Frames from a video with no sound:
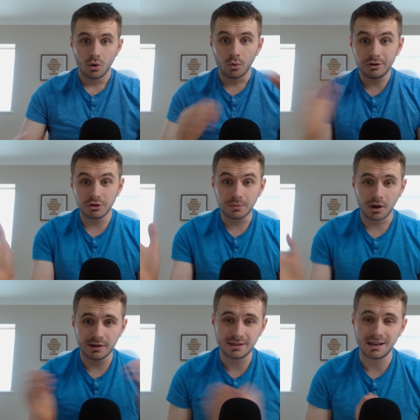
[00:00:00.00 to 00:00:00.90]
What is up,
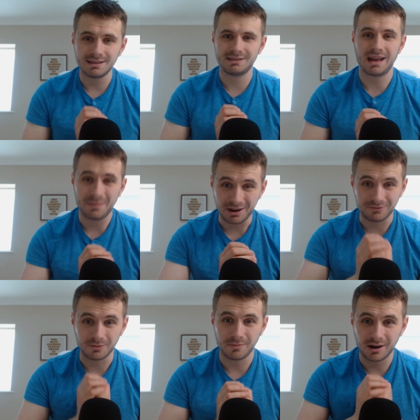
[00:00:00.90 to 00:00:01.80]
guys? It is Sam here
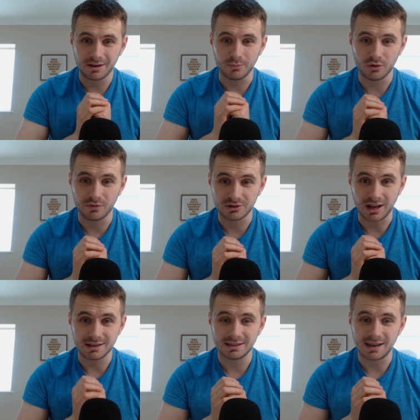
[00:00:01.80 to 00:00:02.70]
from Market Movers,
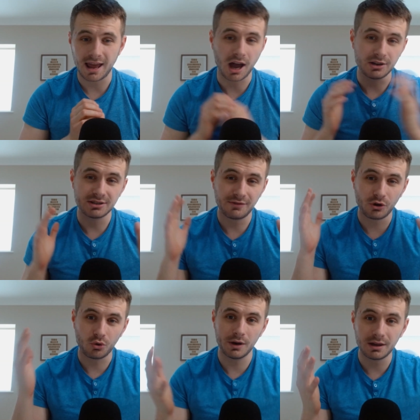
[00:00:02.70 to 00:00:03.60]
and today I just have a
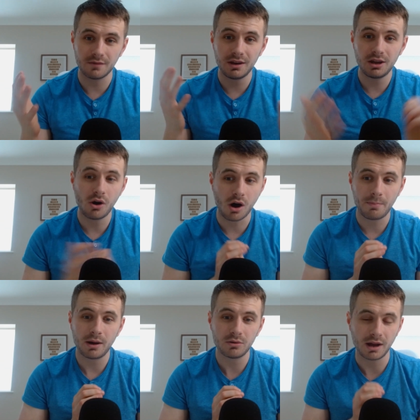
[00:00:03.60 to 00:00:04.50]
quick video
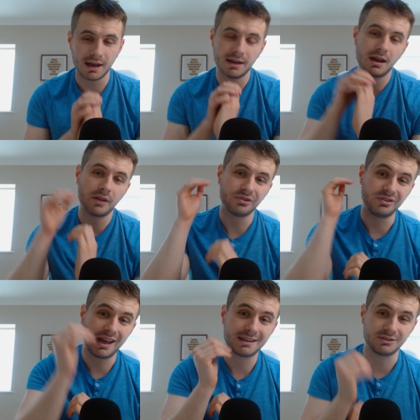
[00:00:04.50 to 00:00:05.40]
about
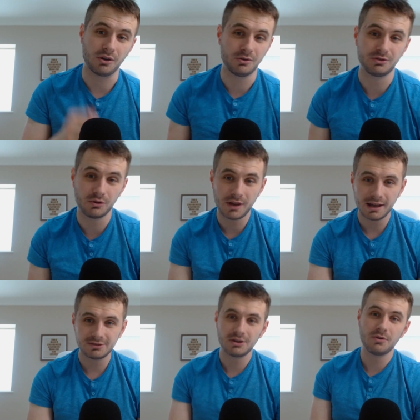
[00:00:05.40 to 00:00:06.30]
Nexo. So
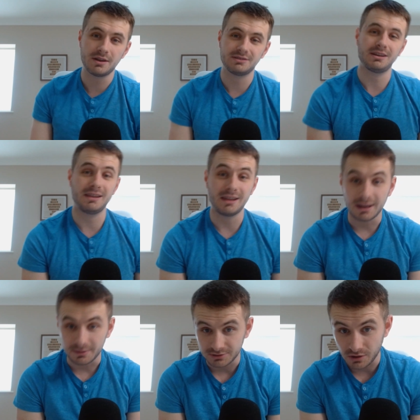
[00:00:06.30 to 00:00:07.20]
Nexo is a
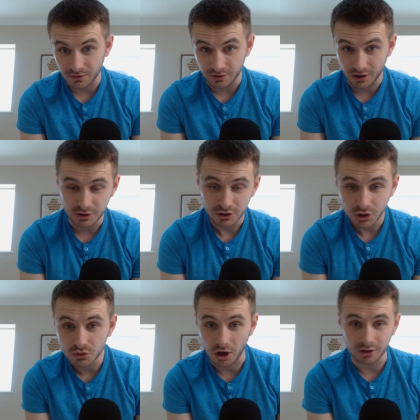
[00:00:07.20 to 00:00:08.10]
software that I
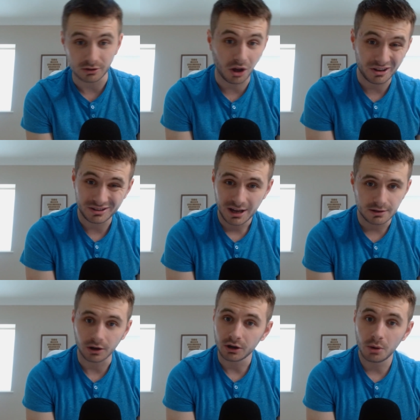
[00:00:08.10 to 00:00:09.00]
use online.
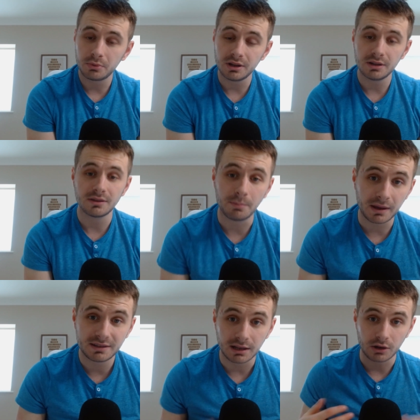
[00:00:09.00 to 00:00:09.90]
They're a company that
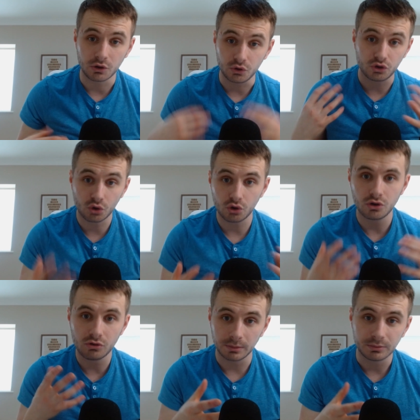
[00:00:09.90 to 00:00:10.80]
basically allow you to store
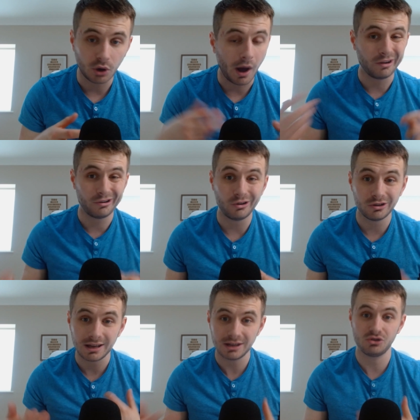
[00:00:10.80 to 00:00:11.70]
your crypto and
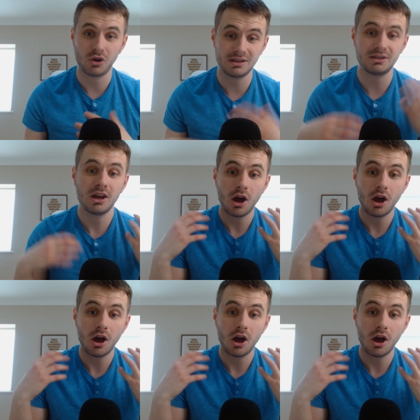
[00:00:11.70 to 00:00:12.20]
earn interest